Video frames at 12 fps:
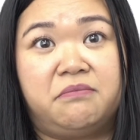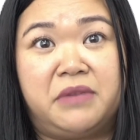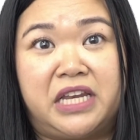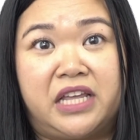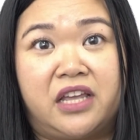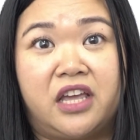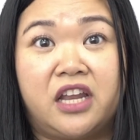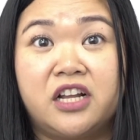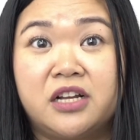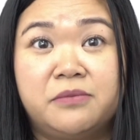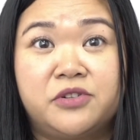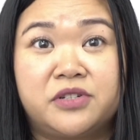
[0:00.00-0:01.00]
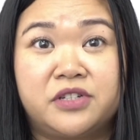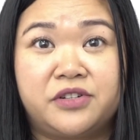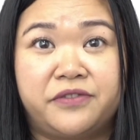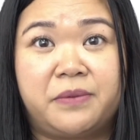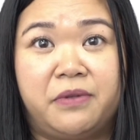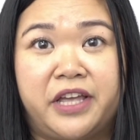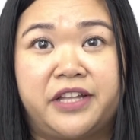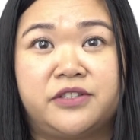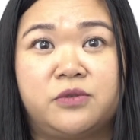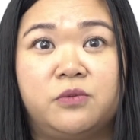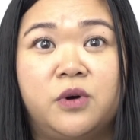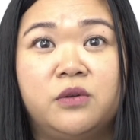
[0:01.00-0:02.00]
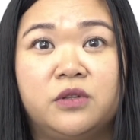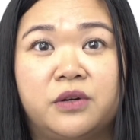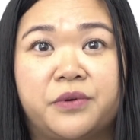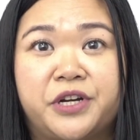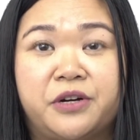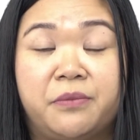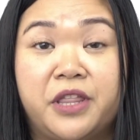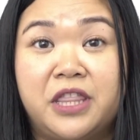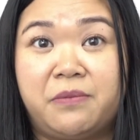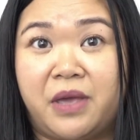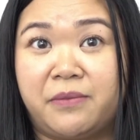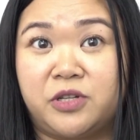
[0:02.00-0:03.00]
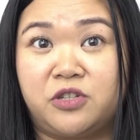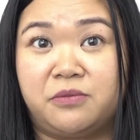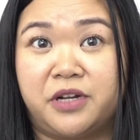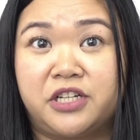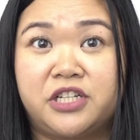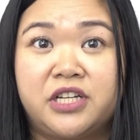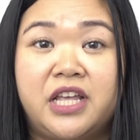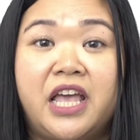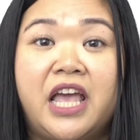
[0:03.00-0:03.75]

meaning income-driven plans won't lower your monthly payment too much,